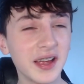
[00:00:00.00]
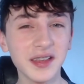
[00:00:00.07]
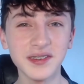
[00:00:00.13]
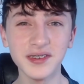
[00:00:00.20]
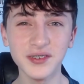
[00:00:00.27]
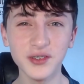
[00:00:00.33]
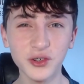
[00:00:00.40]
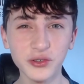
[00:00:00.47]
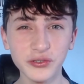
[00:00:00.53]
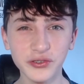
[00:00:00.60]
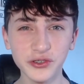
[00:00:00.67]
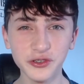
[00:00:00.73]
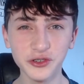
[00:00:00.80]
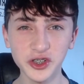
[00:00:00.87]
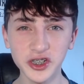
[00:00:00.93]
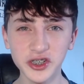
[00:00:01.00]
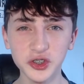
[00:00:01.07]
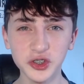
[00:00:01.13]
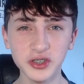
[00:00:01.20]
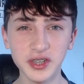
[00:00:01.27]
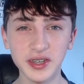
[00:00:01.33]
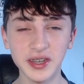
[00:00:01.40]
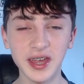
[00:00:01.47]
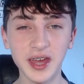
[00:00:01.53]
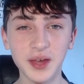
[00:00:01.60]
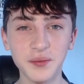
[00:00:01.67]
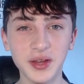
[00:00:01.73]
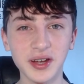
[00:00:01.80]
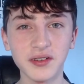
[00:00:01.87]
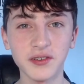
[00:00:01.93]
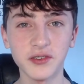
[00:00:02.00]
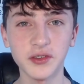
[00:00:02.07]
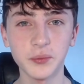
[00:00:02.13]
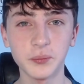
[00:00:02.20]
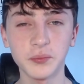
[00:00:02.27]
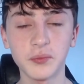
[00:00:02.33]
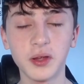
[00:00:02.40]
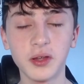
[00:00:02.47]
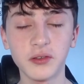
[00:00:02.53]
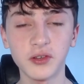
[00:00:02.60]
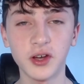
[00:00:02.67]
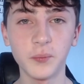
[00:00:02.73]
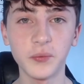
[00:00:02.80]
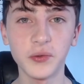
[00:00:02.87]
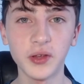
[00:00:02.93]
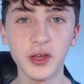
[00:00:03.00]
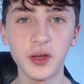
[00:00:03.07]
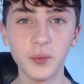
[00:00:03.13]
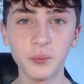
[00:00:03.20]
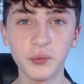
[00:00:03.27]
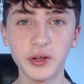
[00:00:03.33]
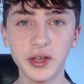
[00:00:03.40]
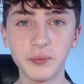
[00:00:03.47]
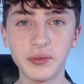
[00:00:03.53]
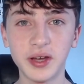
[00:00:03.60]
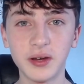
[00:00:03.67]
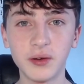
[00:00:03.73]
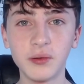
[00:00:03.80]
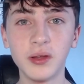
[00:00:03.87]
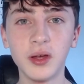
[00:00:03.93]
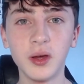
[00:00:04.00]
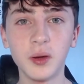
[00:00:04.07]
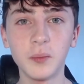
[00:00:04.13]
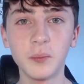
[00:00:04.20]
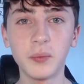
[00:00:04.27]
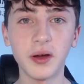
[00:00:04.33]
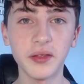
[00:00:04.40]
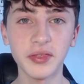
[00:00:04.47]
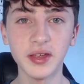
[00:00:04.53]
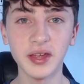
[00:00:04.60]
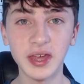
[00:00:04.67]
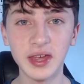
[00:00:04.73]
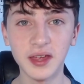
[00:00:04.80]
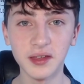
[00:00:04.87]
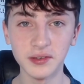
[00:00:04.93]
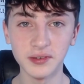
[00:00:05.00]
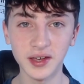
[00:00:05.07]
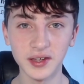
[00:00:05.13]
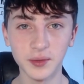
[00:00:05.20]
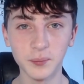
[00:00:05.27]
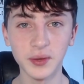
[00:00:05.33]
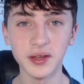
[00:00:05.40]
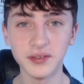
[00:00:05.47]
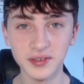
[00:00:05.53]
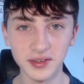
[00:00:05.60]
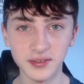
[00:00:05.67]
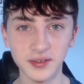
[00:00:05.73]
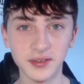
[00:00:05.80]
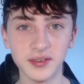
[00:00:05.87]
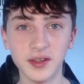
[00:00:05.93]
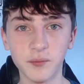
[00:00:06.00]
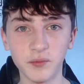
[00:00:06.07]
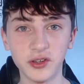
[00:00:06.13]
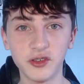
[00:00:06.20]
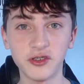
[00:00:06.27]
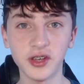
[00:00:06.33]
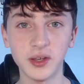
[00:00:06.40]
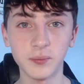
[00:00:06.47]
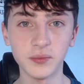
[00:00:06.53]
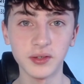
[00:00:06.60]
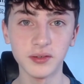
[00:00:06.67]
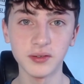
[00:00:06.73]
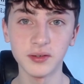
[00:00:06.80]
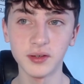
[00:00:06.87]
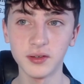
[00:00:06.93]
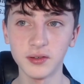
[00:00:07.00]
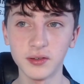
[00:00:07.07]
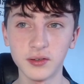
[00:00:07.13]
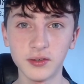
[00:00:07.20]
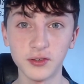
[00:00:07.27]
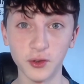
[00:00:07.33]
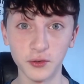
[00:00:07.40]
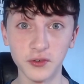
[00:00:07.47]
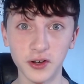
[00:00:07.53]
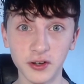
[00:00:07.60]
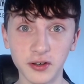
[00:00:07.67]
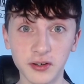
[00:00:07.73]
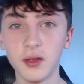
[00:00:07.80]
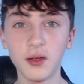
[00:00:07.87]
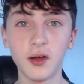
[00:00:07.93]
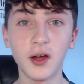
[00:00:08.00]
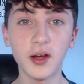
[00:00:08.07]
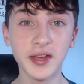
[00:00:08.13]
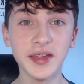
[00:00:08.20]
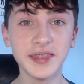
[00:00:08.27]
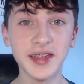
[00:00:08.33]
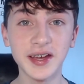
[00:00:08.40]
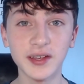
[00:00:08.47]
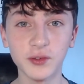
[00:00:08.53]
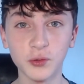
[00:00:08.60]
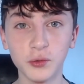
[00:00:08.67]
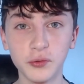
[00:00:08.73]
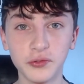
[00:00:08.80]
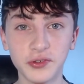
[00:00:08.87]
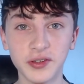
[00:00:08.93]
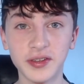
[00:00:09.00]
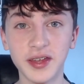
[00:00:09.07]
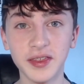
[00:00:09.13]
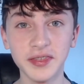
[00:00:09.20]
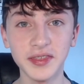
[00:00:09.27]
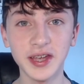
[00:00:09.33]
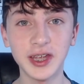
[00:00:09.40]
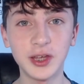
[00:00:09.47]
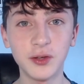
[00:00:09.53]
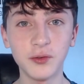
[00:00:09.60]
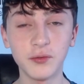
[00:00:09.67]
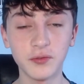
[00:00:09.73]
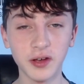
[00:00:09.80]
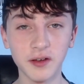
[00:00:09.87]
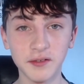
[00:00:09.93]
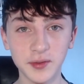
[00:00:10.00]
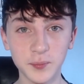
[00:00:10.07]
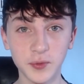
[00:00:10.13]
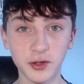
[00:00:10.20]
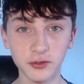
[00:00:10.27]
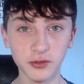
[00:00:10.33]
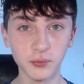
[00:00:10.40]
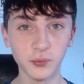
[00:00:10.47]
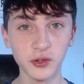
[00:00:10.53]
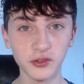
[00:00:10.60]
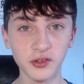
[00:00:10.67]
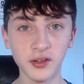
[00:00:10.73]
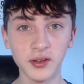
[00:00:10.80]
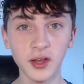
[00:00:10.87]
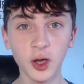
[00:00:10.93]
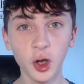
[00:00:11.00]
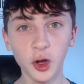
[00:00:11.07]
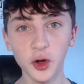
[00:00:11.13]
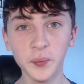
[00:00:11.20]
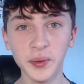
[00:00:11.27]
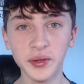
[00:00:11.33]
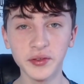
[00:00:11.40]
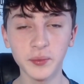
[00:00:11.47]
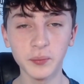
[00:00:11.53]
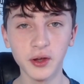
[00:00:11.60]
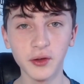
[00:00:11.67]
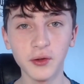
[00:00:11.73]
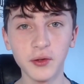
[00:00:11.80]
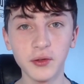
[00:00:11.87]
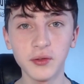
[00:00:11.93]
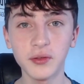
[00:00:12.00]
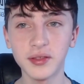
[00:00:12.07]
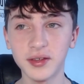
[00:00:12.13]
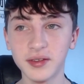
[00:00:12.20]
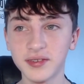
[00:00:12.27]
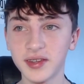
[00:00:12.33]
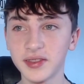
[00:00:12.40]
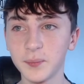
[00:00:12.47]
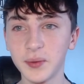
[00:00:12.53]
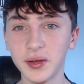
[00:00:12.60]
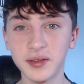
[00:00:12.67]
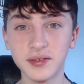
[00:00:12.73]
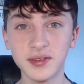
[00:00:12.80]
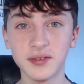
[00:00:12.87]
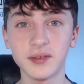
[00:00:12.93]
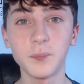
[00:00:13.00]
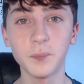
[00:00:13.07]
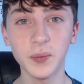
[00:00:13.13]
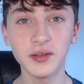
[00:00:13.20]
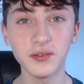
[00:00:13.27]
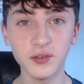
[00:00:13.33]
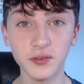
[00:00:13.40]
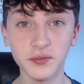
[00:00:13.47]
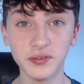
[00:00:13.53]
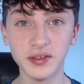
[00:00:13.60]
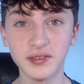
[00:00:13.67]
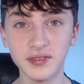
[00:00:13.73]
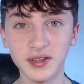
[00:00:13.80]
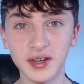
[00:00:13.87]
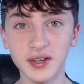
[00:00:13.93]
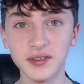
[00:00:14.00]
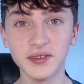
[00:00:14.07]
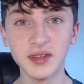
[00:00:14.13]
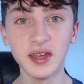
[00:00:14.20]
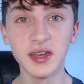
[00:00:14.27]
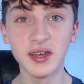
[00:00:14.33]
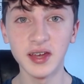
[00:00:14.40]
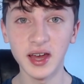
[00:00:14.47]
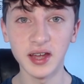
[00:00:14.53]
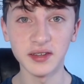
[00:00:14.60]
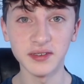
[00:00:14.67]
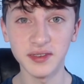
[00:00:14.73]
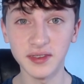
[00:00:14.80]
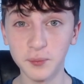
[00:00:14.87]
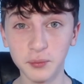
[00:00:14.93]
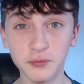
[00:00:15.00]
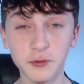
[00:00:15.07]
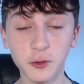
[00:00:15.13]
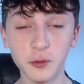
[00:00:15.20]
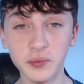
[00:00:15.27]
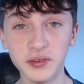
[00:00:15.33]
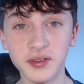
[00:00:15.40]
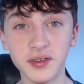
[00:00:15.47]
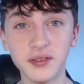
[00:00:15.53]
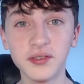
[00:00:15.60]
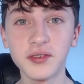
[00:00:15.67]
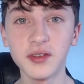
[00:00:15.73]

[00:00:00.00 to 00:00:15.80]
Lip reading: concentration in the game, that can sometimes bring him down. But I think he has had a better season than Reece James so far. Okay, that is all for today. Thank you very much for watching. Comment down below who you think's had the better season based off of these stats and their performances.